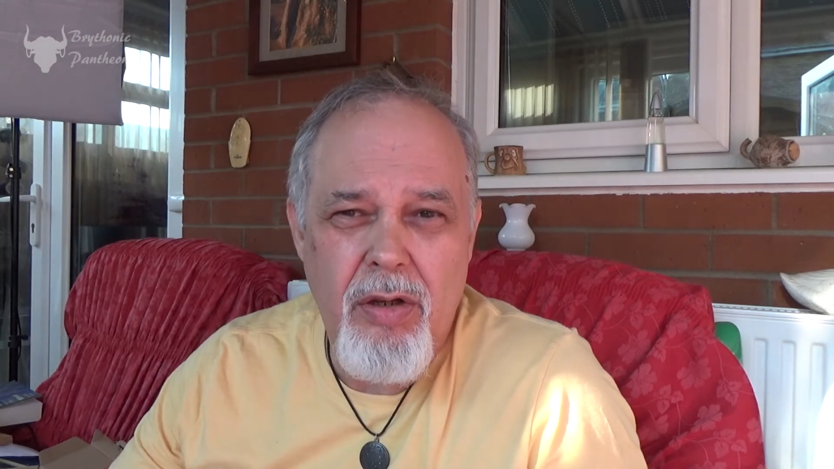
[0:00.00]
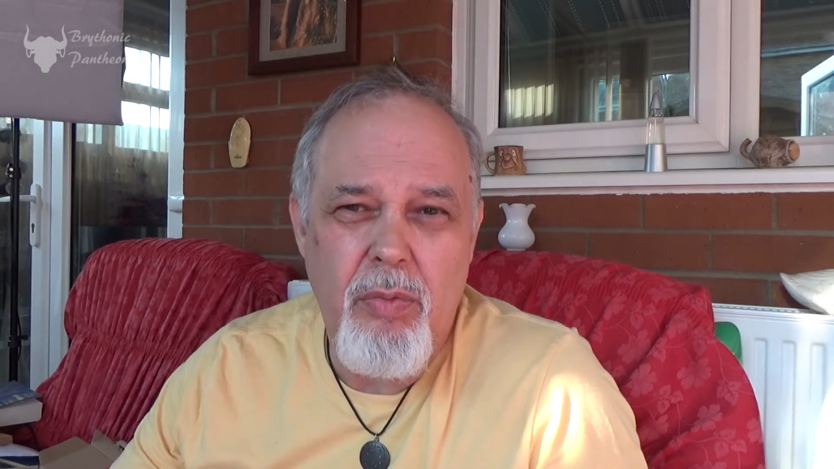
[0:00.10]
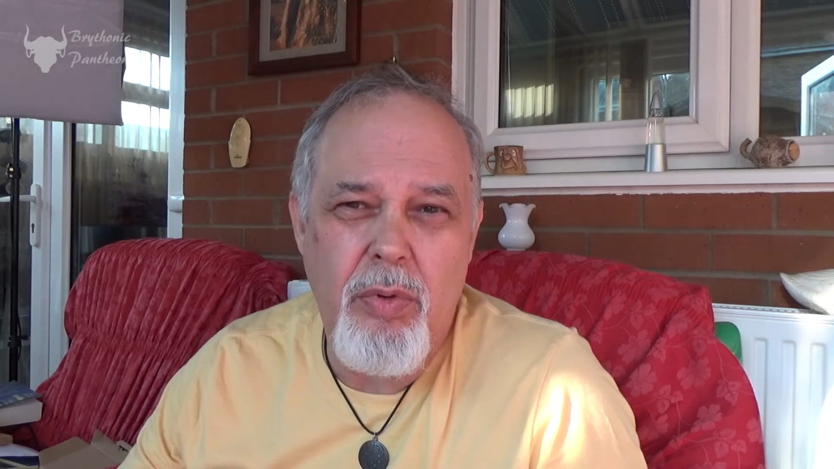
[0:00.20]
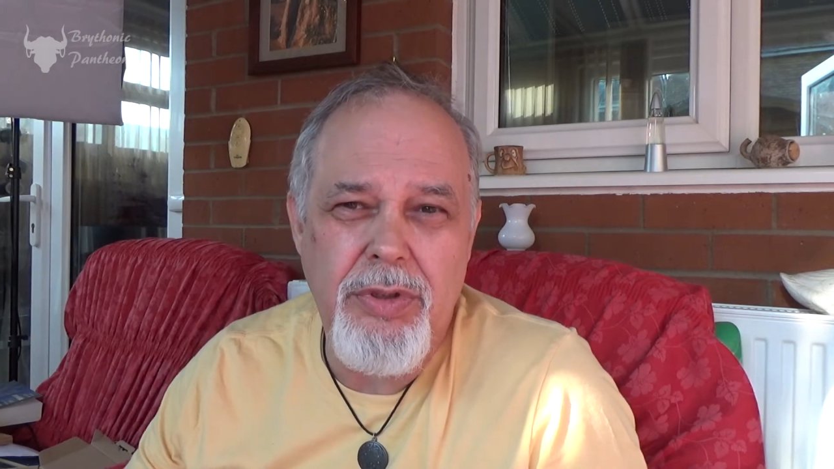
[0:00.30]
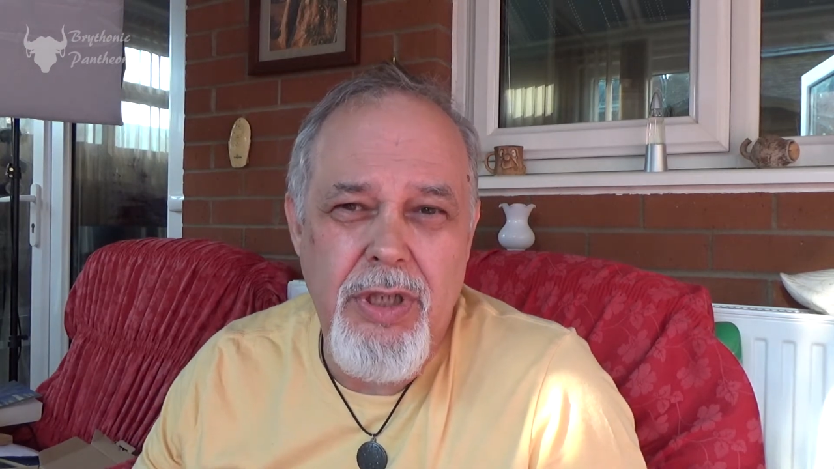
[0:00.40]

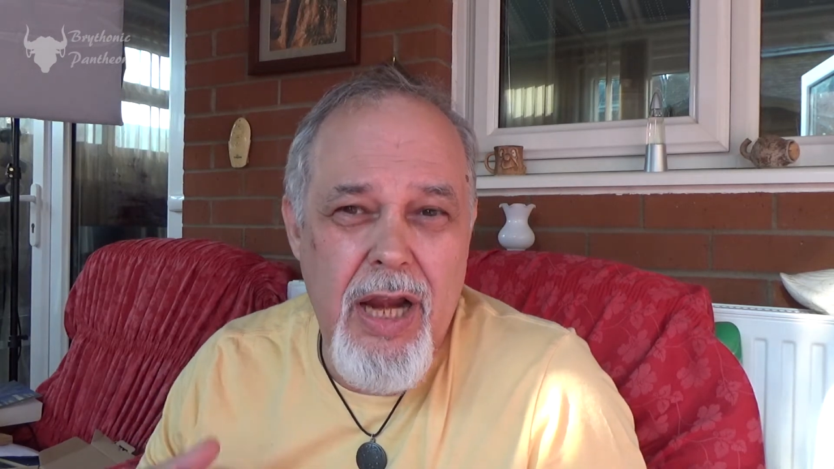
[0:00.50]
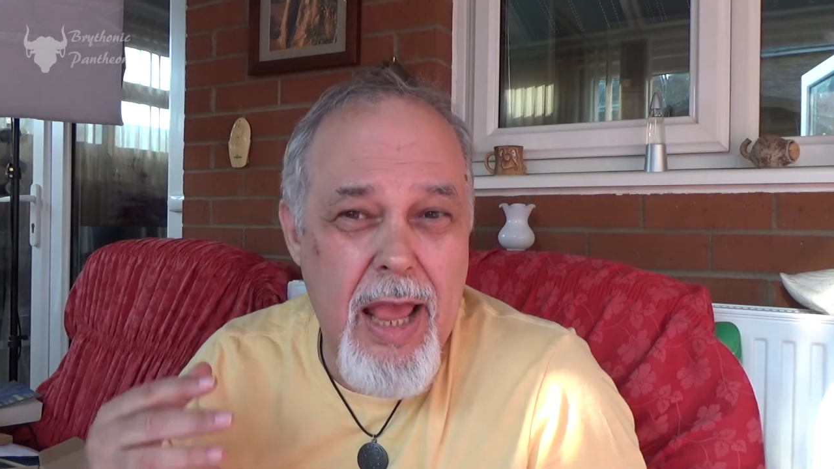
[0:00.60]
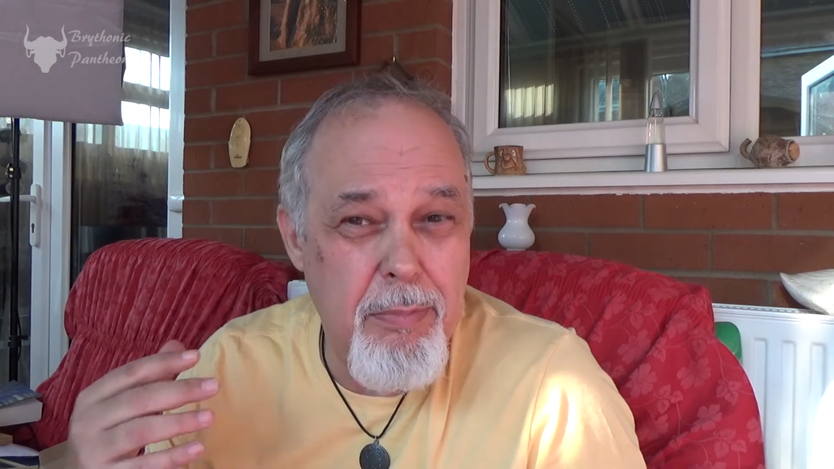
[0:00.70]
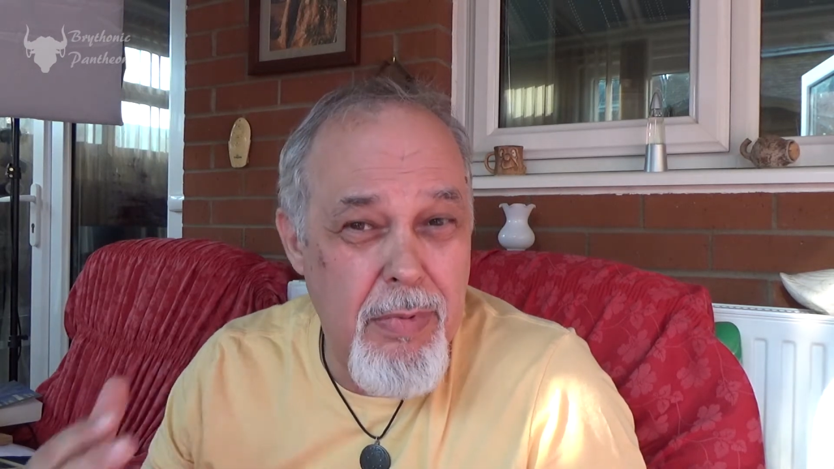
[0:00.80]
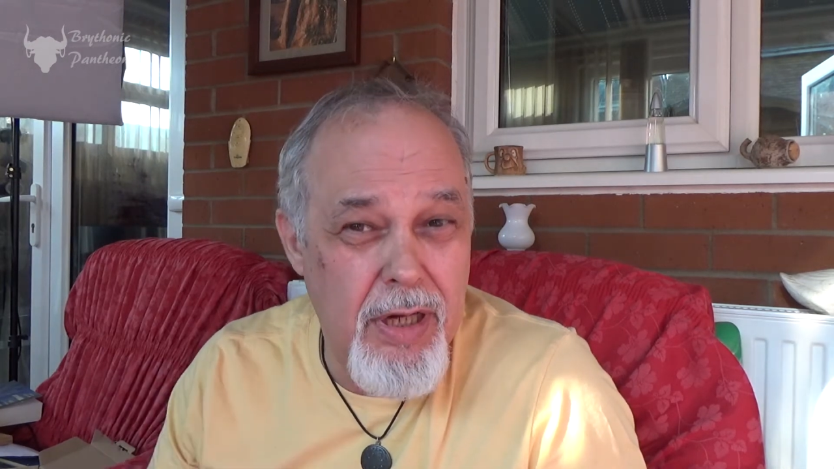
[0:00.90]
was an
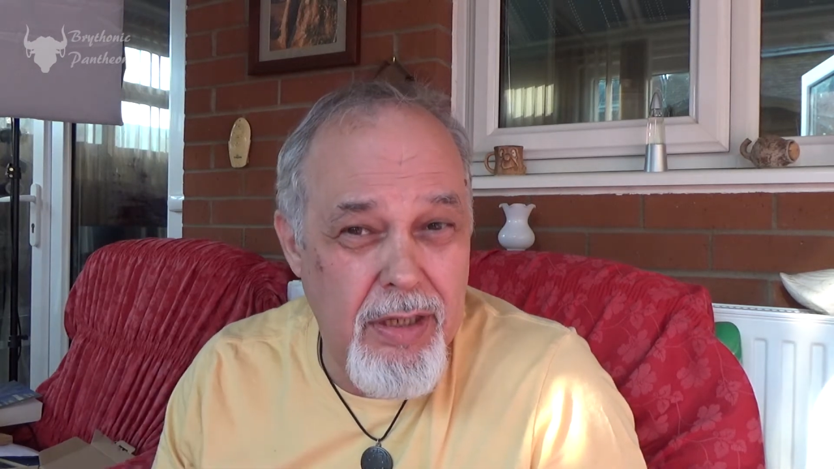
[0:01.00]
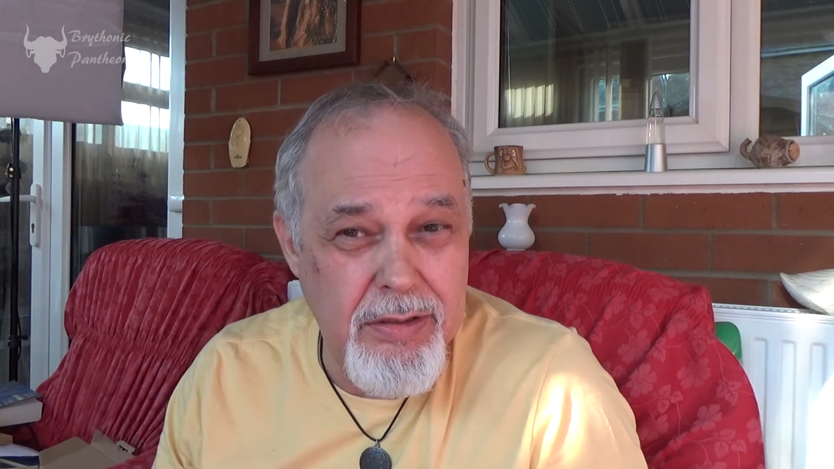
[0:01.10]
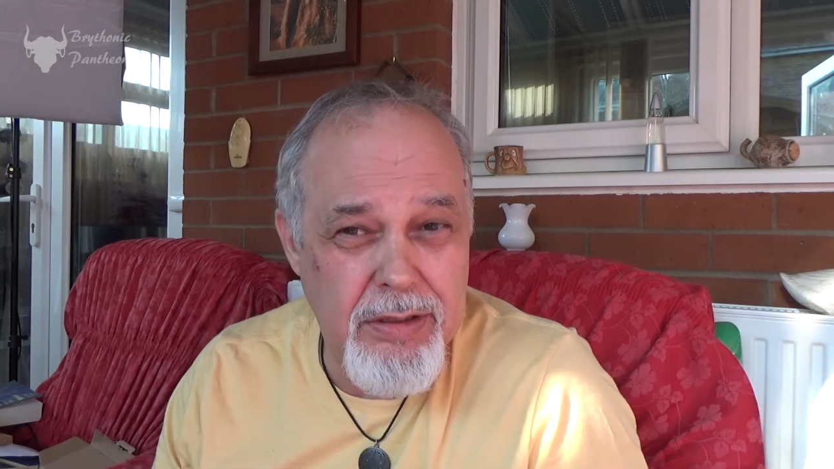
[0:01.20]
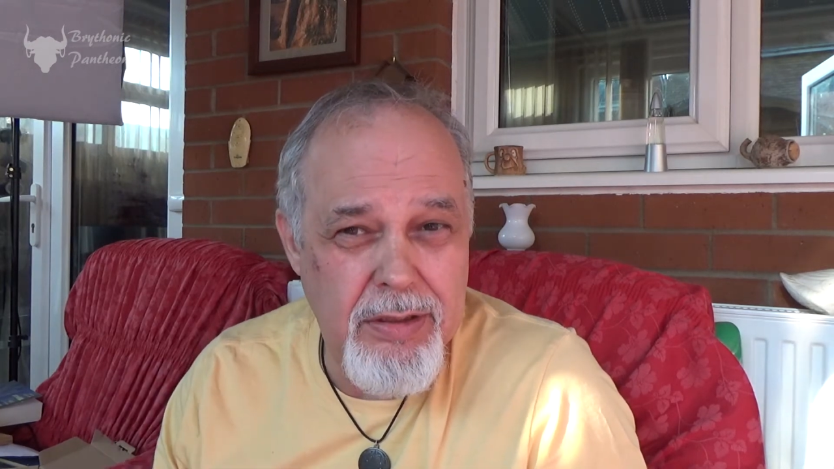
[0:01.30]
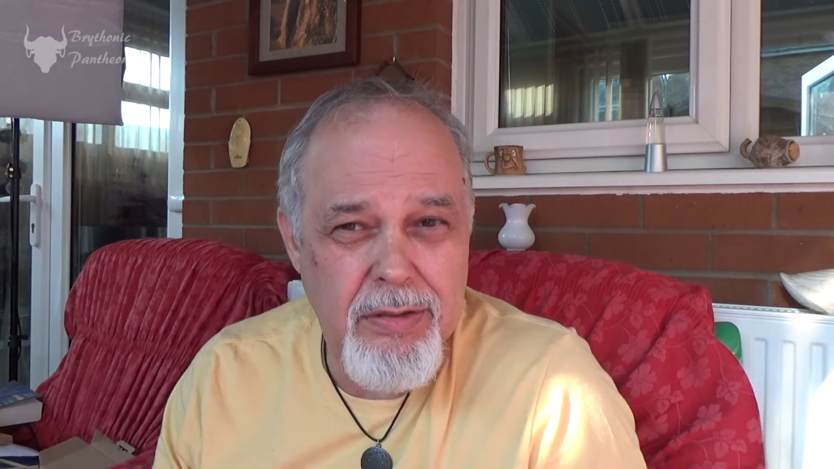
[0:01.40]

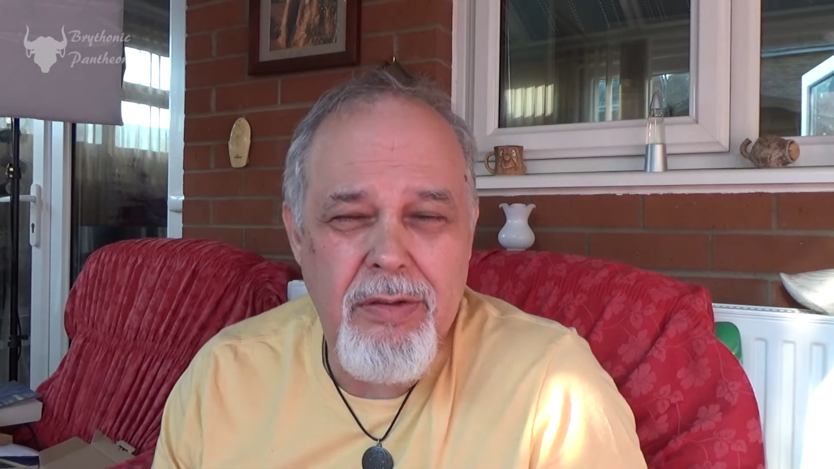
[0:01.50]
amulet